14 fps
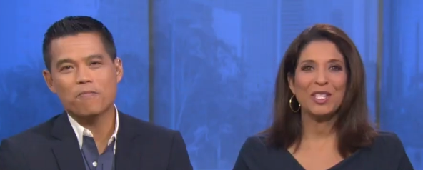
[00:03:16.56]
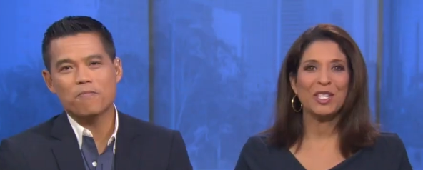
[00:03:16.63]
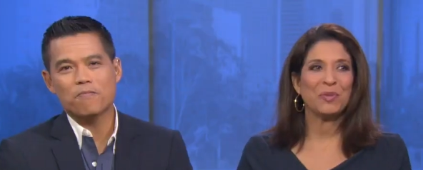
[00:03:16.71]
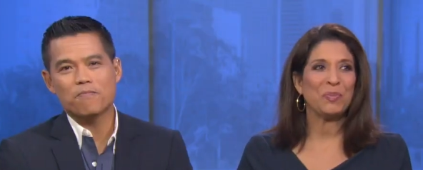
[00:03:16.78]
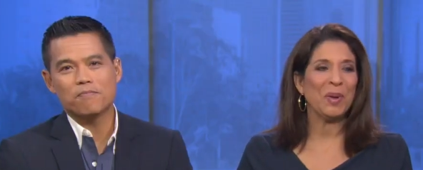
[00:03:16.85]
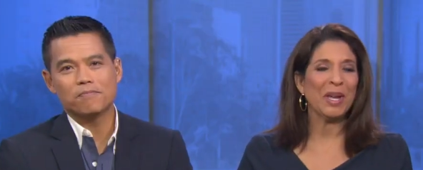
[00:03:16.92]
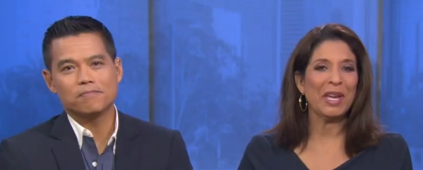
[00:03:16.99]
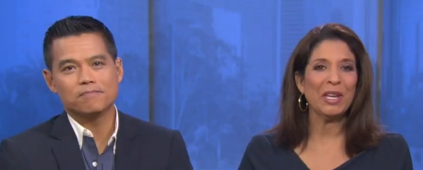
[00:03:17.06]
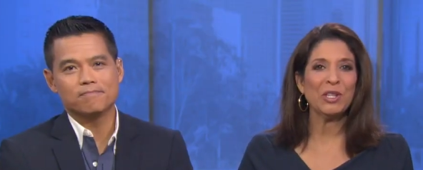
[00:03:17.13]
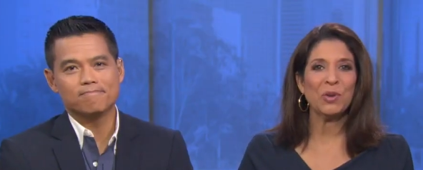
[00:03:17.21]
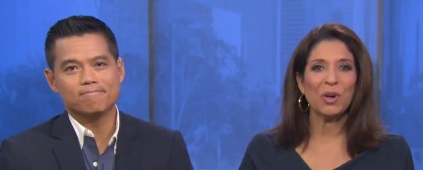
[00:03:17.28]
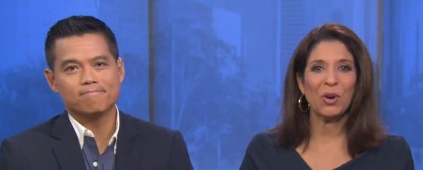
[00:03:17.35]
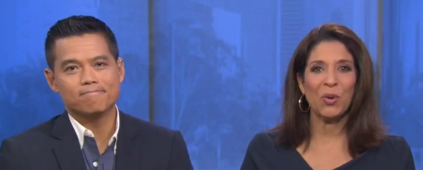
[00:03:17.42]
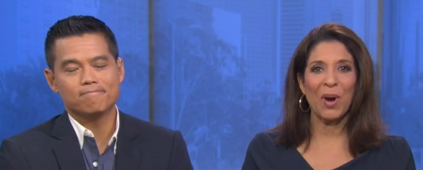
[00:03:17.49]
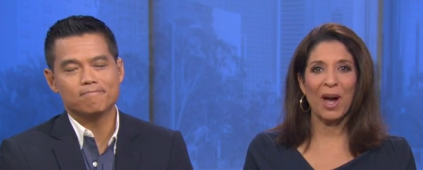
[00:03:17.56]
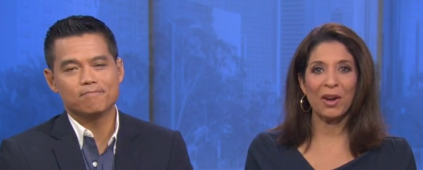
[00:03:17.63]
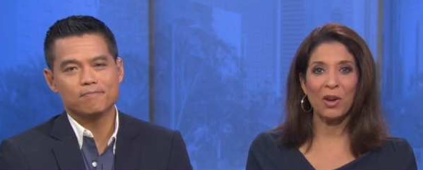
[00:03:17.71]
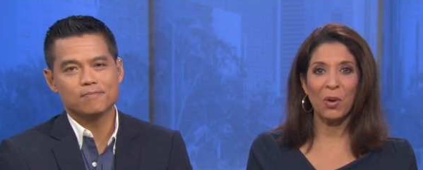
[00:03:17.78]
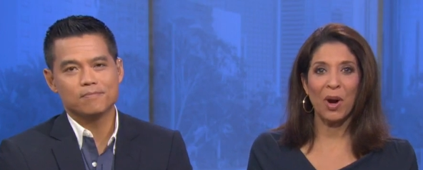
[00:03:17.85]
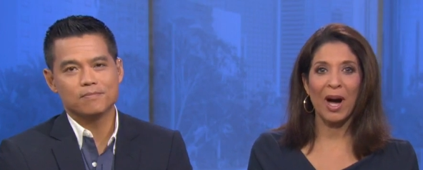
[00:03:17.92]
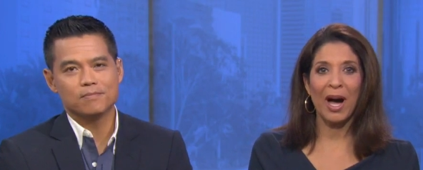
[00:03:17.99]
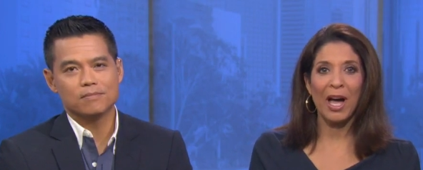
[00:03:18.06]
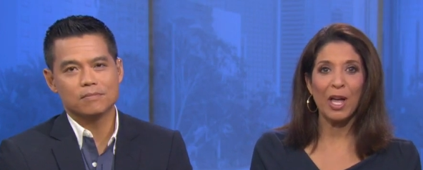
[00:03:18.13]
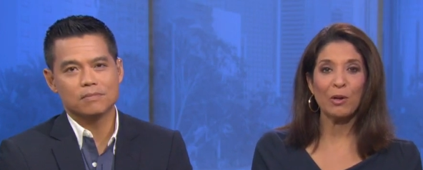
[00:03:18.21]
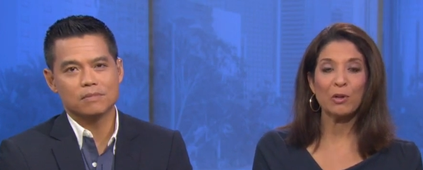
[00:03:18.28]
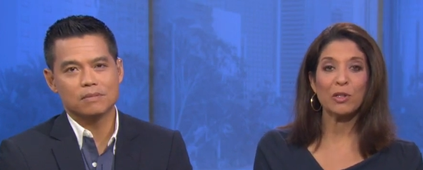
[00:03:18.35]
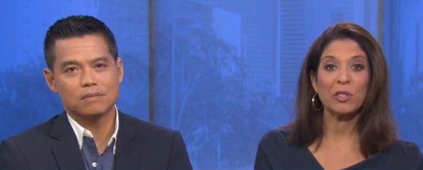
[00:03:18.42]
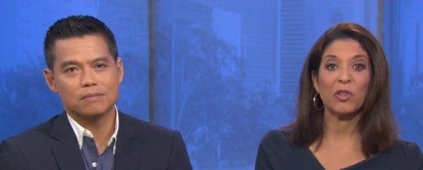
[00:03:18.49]
Speaker 1: speaking to a crowd in
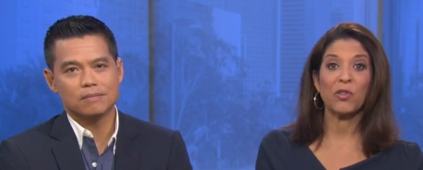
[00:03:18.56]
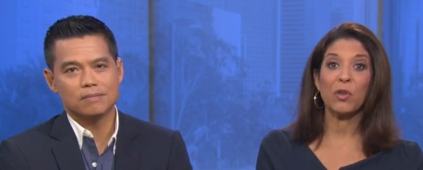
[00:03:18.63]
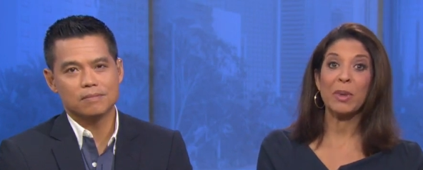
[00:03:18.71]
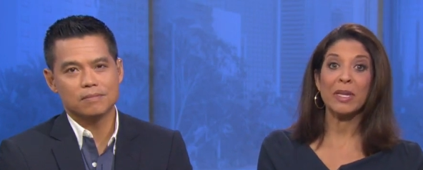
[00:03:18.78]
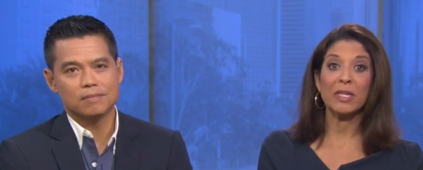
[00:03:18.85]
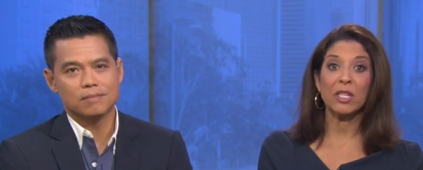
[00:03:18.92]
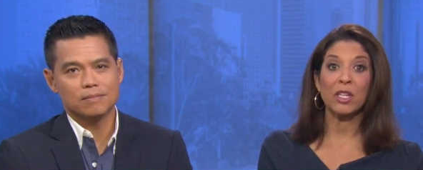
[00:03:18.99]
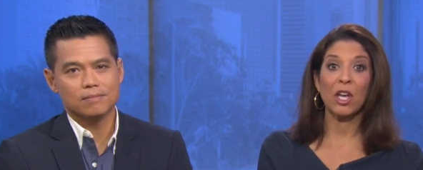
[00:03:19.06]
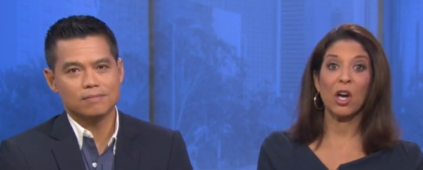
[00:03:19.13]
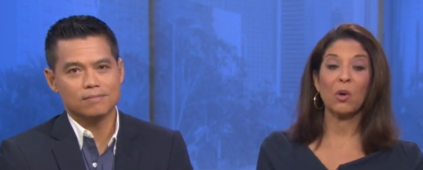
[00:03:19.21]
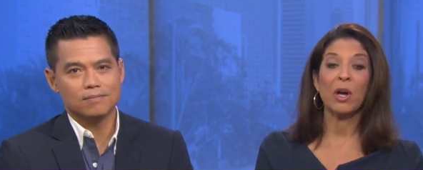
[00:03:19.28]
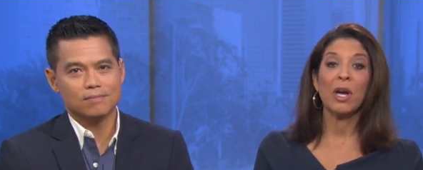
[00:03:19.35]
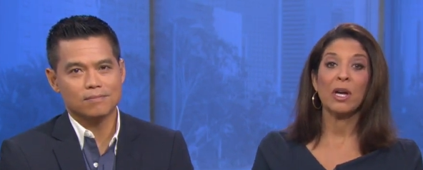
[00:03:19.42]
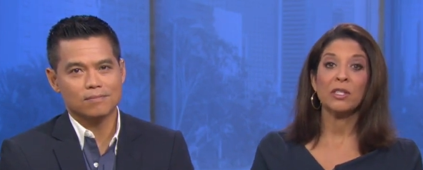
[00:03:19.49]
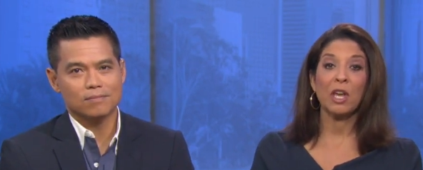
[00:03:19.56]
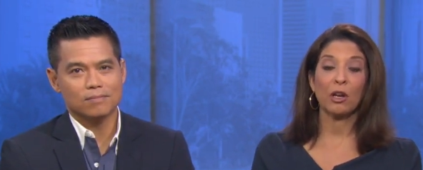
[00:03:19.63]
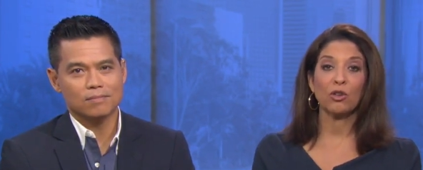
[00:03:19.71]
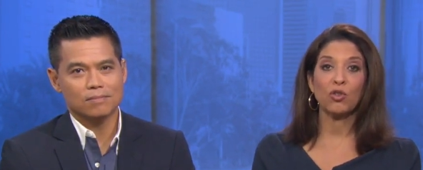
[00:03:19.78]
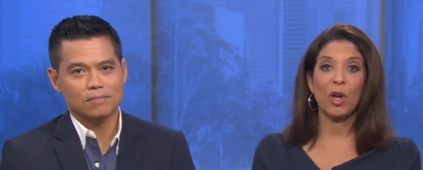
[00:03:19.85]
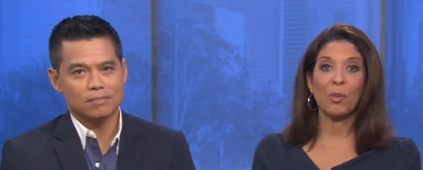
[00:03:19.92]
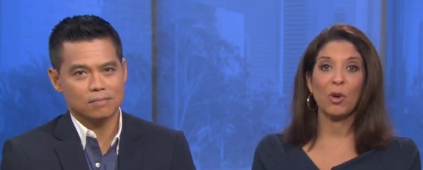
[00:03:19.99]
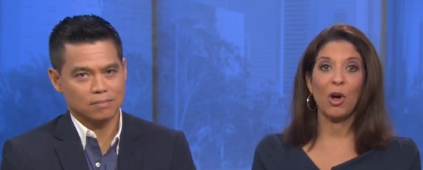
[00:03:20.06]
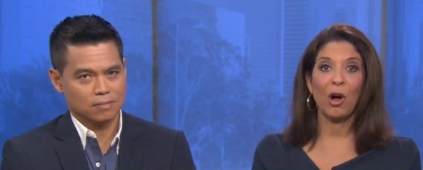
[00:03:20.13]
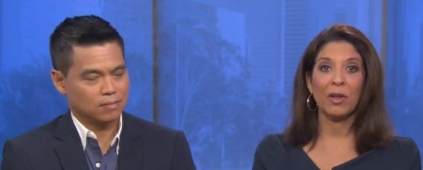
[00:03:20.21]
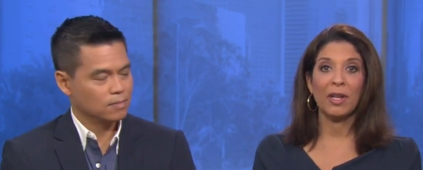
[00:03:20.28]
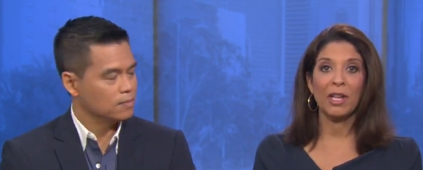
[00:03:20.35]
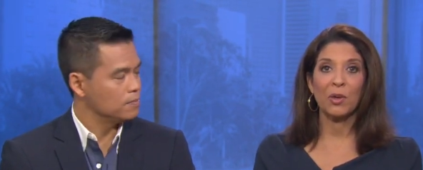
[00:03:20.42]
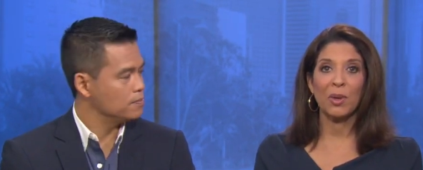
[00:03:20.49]
Ohio just a few minutes ago, Donald Trump
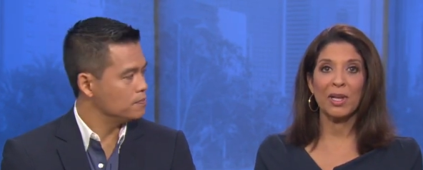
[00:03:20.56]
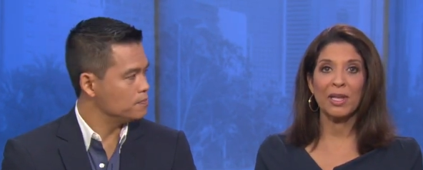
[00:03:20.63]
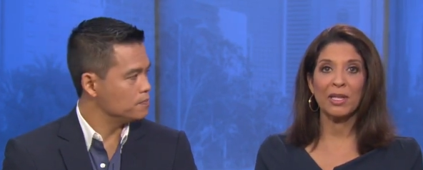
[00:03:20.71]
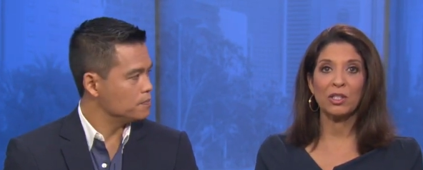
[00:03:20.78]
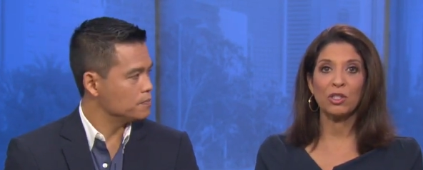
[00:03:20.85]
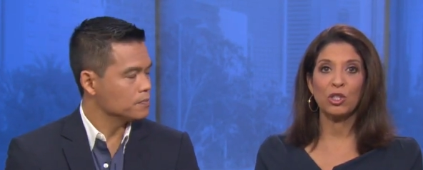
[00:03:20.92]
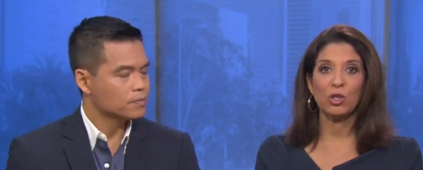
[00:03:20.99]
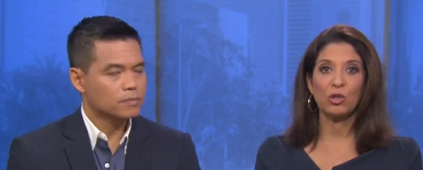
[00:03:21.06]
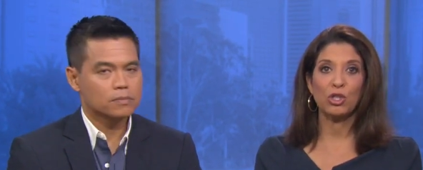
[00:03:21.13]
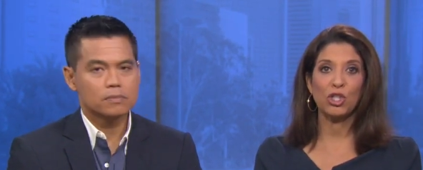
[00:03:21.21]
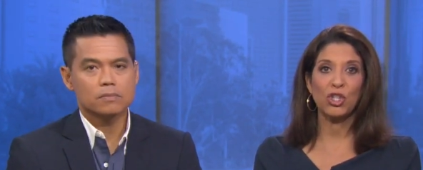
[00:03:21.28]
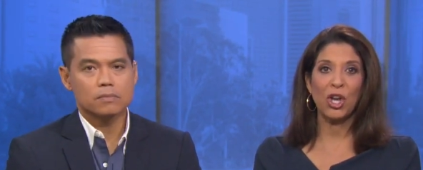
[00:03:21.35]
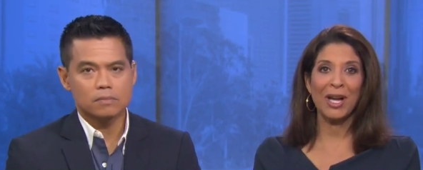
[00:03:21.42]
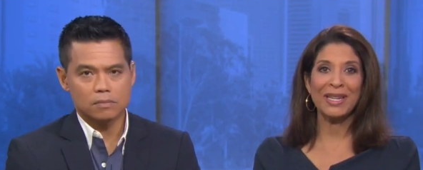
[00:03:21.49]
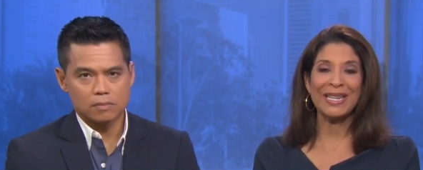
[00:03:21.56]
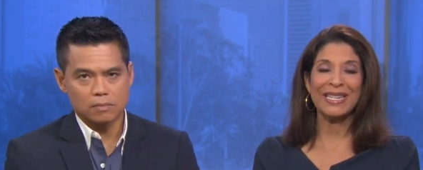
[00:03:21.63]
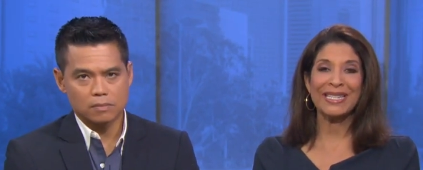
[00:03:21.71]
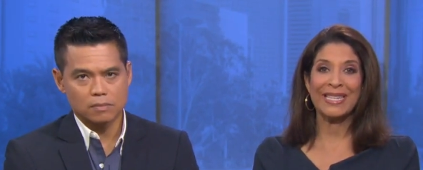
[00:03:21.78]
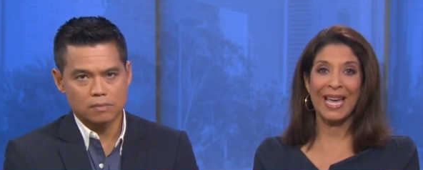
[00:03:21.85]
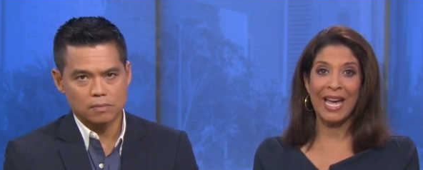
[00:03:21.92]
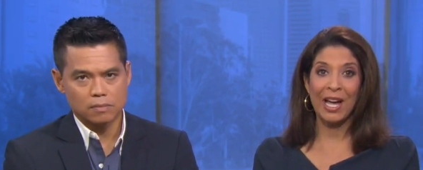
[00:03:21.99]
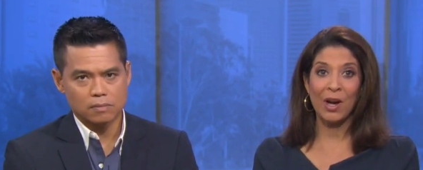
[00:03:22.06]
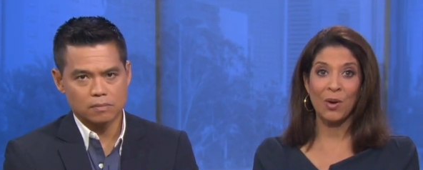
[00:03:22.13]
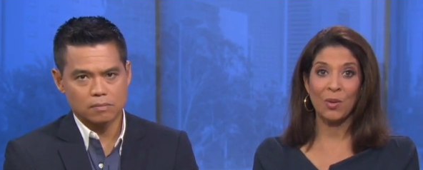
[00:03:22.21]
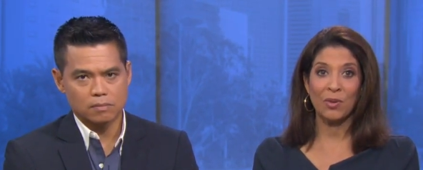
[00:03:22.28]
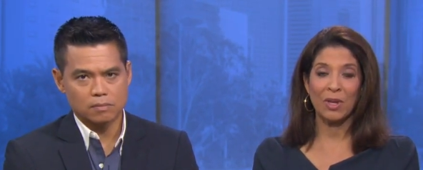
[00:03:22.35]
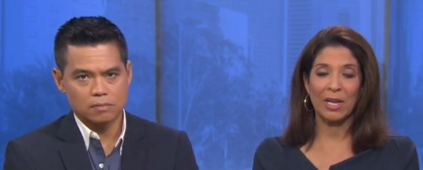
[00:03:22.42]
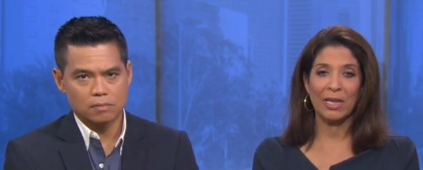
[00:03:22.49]
called on Hillary Clinton to shut
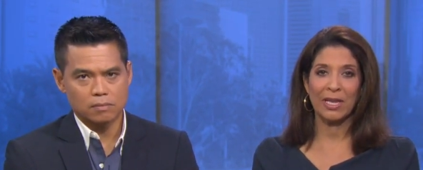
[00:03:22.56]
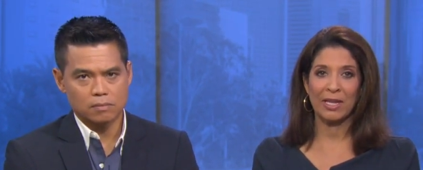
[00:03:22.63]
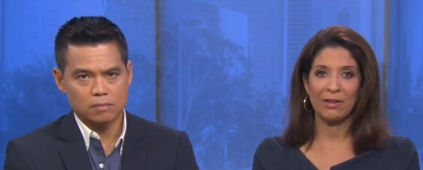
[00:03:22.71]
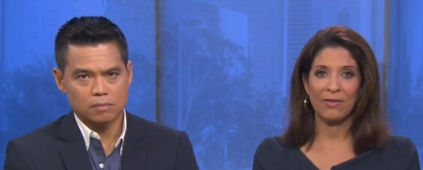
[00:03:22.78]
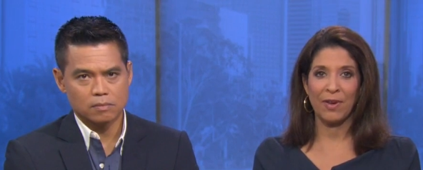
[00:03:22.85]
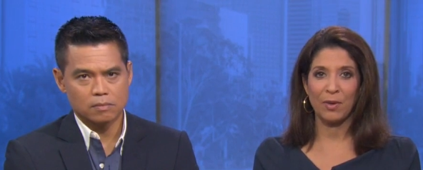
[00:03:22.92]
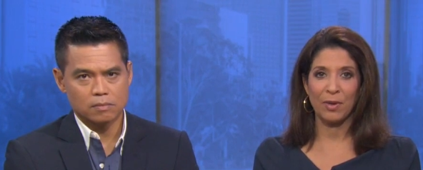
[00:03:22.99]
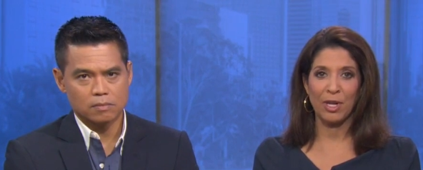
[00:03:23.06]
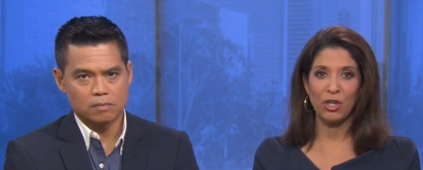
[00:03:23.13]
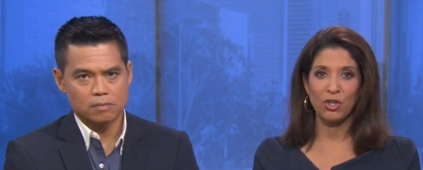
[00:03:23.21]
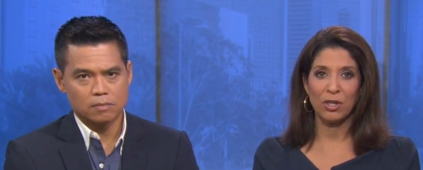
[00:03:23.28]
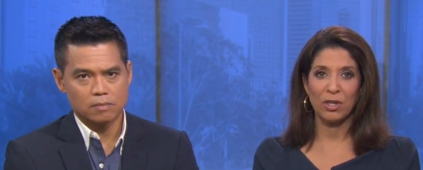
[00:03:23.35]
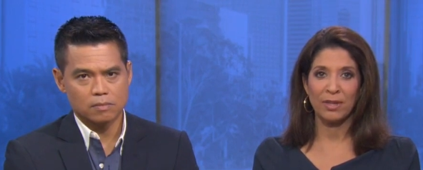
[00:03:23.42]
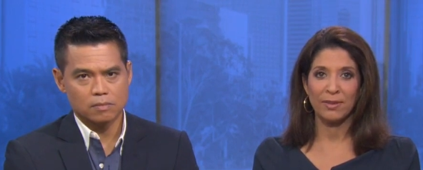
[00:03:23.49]
down the Clinton Foundation.